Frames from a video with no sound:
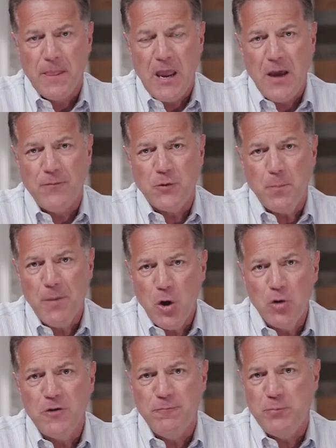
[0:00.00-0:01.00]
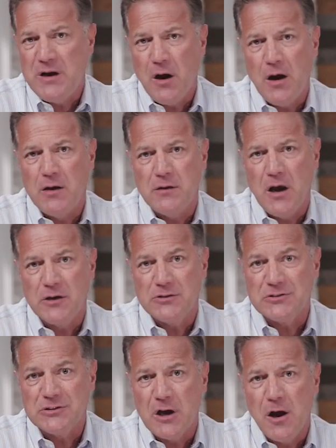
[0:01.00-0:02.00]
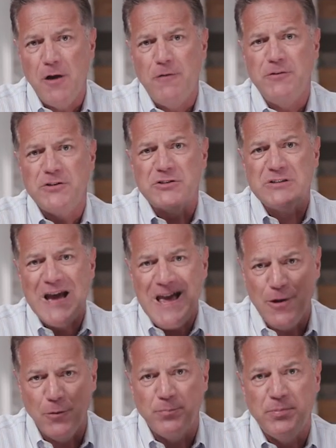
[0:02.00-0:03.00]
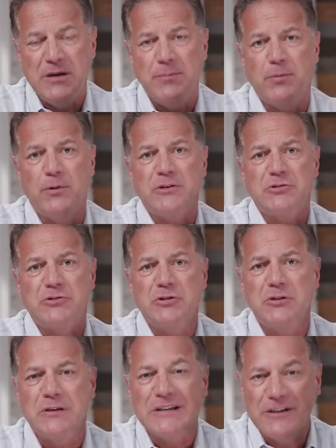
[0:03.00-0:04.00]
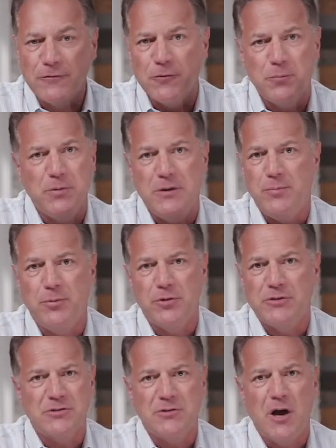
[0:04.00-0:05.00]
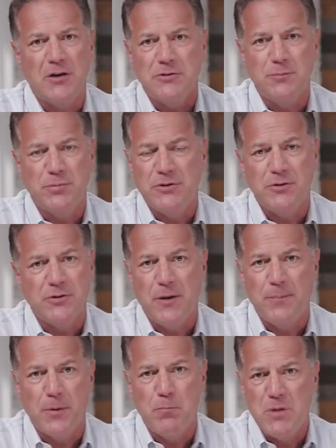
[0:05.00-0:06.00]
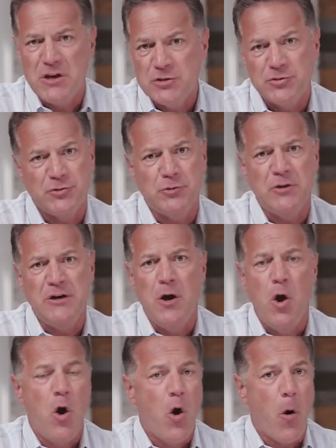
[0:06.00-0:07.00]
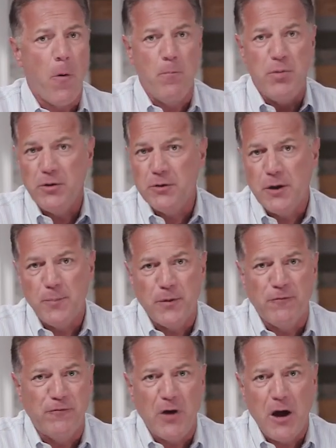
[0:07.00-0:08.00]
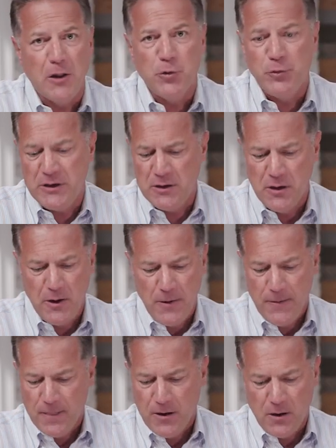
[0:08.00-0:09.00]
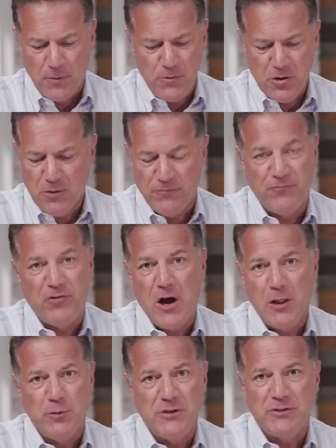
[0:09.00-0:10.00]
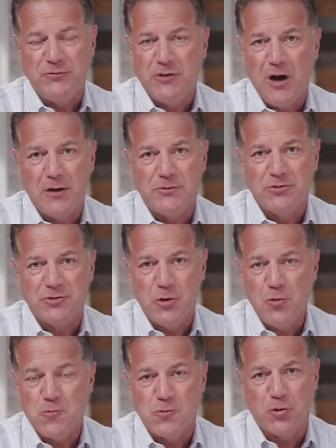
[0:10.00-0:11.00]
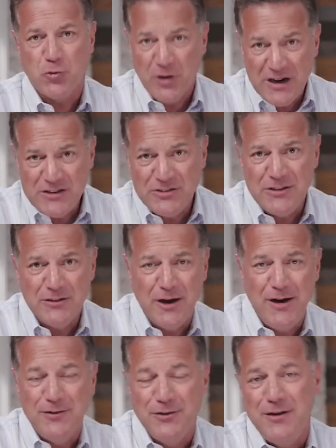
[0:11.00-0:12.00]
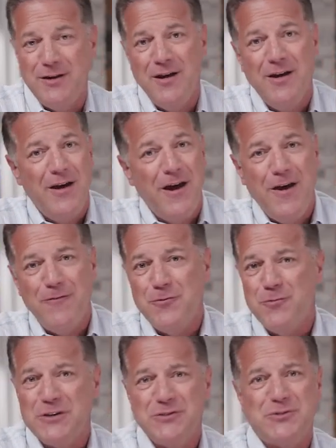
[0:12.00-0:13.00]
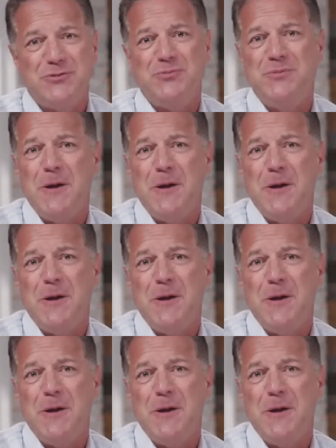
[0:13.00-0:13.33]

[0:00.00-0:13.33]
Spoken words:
And the motive behind that is love. It's to help people. It's to deliver people. It's not to build up a ministry or build up a following. Followings have gotten so crazy lately. Everyone's